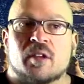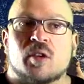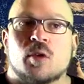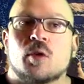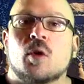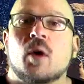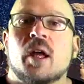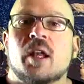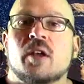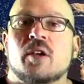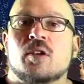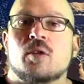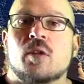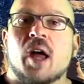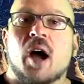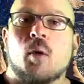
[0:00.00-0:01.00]
So go ahead and
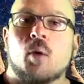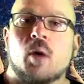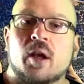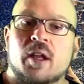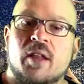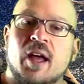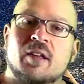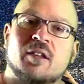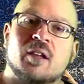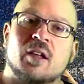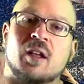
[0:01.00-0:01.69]
do that one. And that's the